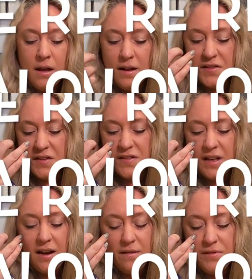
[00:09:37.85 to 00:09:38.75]
It's a
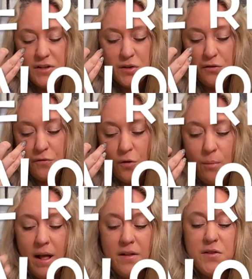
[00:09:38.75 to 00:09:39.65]
set of digital
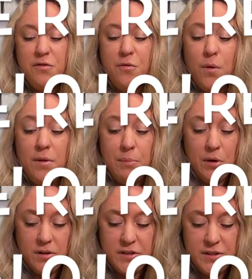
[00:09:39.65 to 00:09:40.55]
formats for the
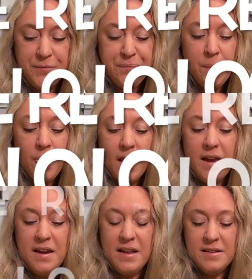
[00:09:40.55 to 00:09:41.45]
books,
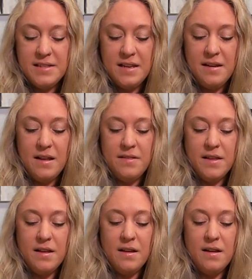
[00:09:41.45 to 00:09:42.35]
and it is
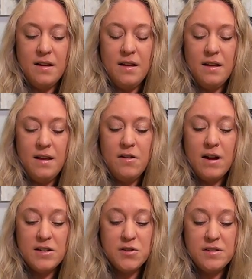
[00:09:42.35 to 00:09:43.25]
the
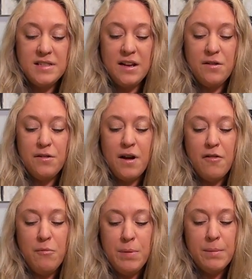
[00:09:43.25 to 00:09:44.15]
International Standard
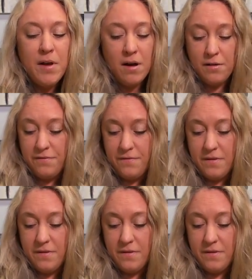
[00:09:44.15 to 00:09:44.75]
of Bibliography